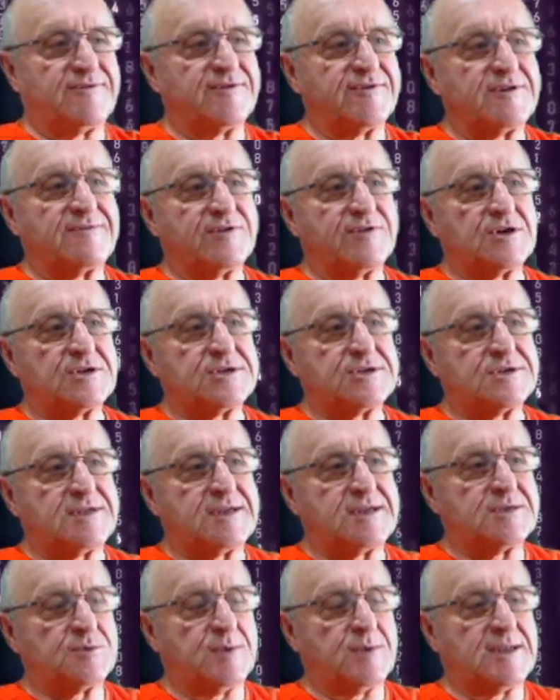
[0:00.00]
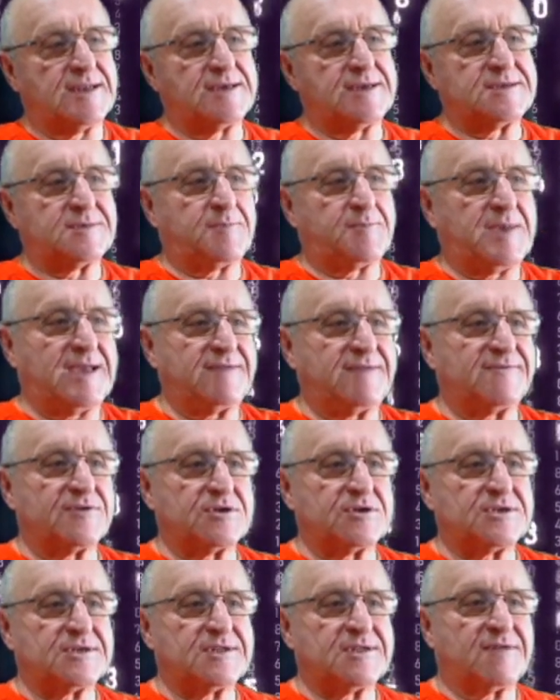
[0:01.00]
a free version as well as a paid
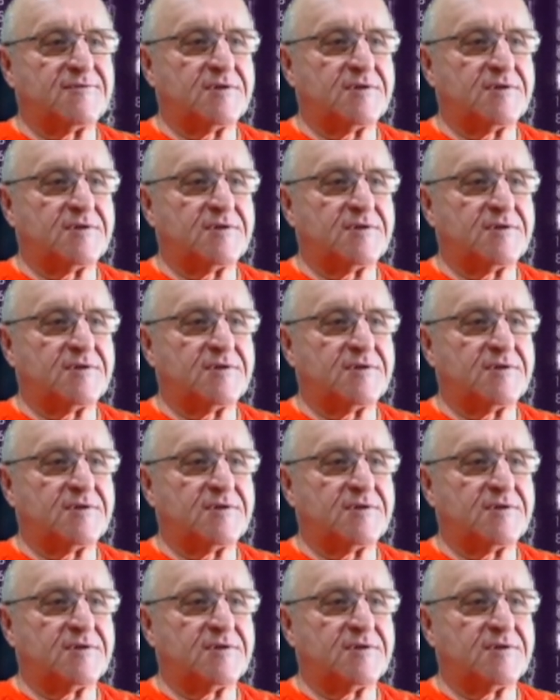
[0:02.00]
version.